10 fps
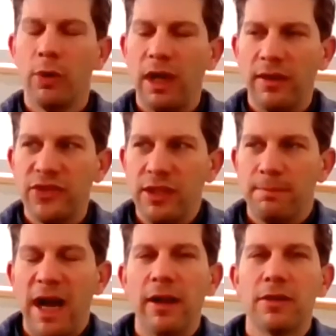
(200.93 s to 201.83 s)
so I've
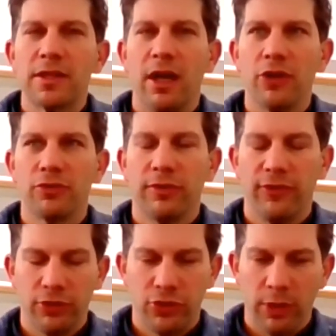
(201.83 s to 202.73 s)
seen biosolids
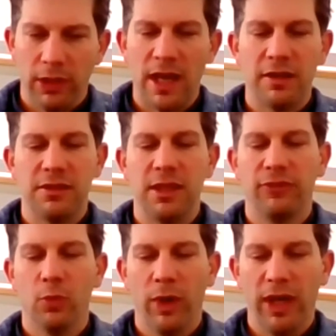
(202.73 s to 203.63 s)
referred to in a lot of
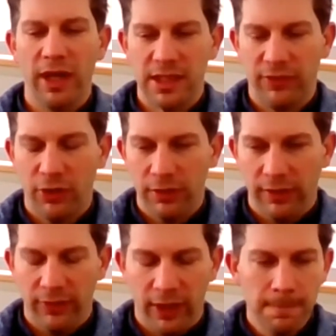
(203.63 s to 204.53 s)
different ways. I've heard
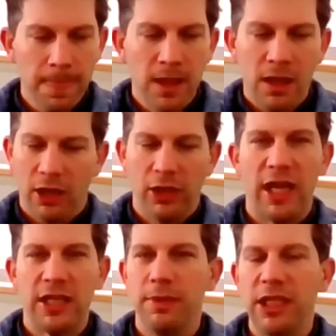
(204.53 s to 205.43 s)
of a
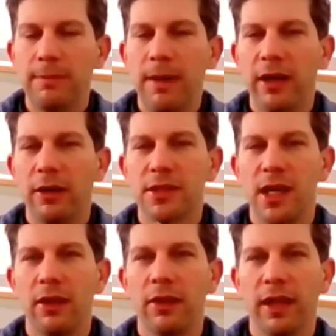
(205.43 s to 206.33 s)
Class B
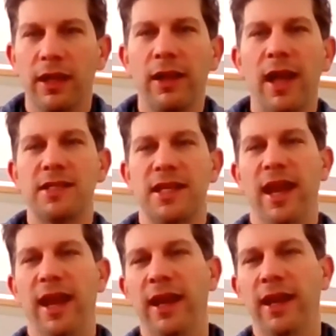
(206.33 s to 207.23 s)
biosolid, a Class
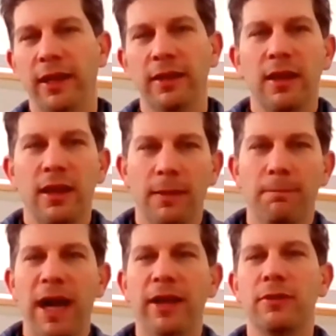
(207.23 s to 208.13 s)
A
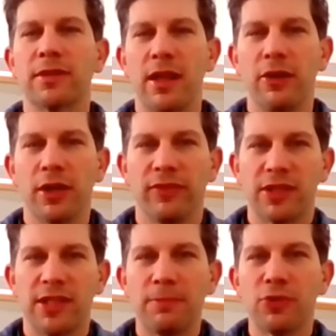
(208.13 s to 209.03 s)
biosolid of
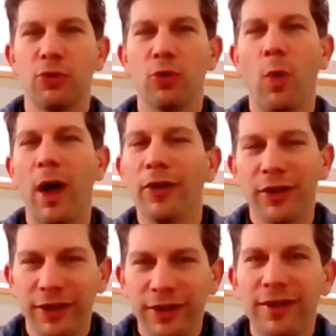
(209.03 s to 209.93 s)
exceptional
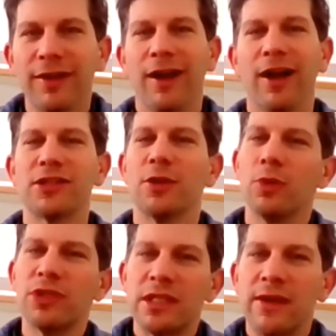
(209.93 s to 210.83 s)
quality. So
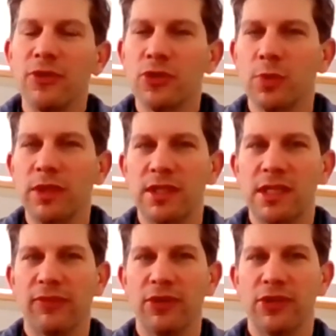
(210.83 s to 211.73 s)
what's the difference between these
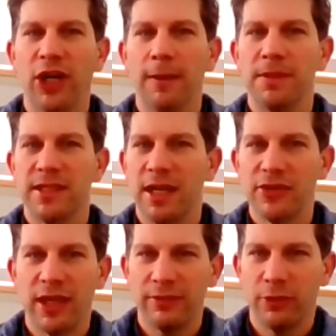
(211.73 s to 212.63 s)
different types? It
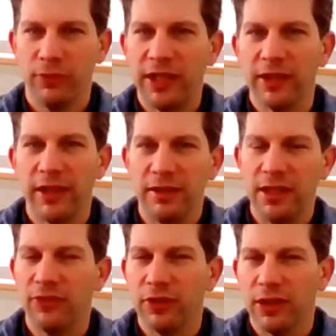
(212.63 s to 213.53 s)
sounds like they're regulated
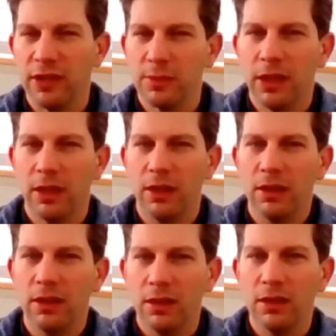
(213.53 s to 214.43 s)
differently as well.